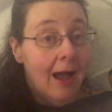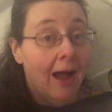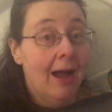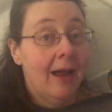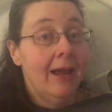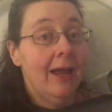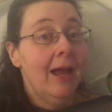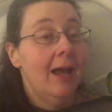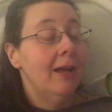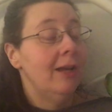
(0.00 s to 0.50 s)

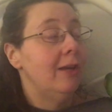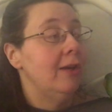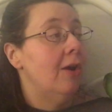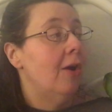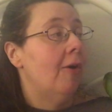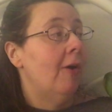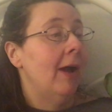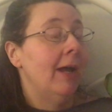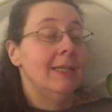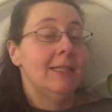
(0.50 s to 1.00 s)
I had
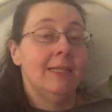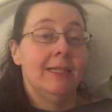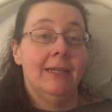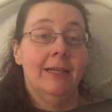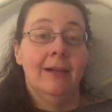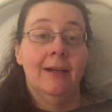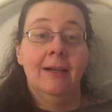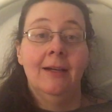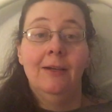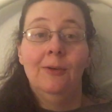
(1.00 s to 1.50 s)
no
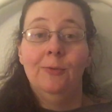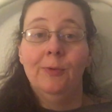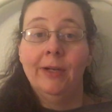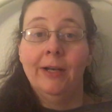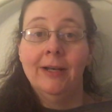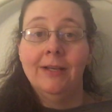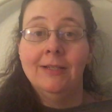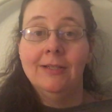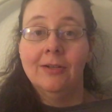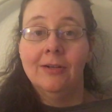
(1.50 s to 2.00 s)
idea
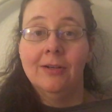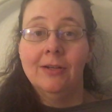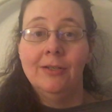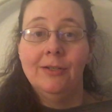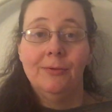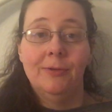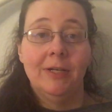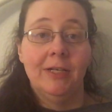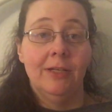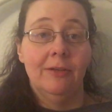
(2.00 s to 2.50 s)
when I
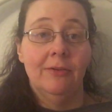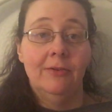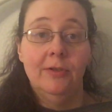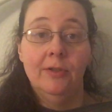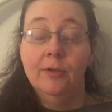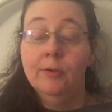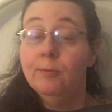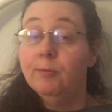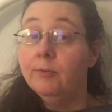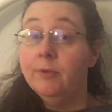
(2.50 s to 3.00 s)
started doing
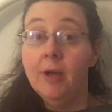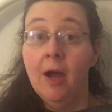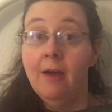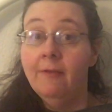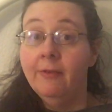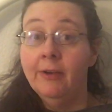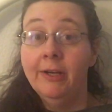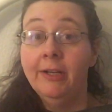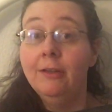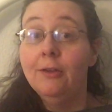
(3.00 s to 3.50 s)
YouTube
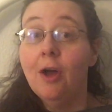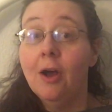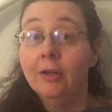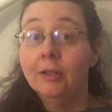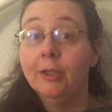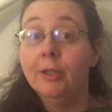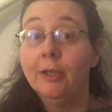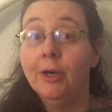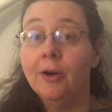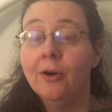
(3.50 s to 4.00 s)
not very
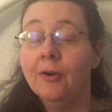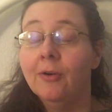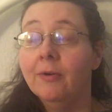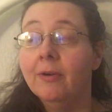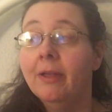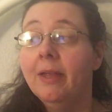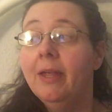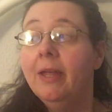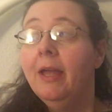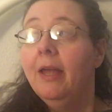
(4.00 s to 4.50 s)
long
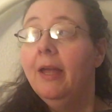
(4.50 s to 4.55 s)
ago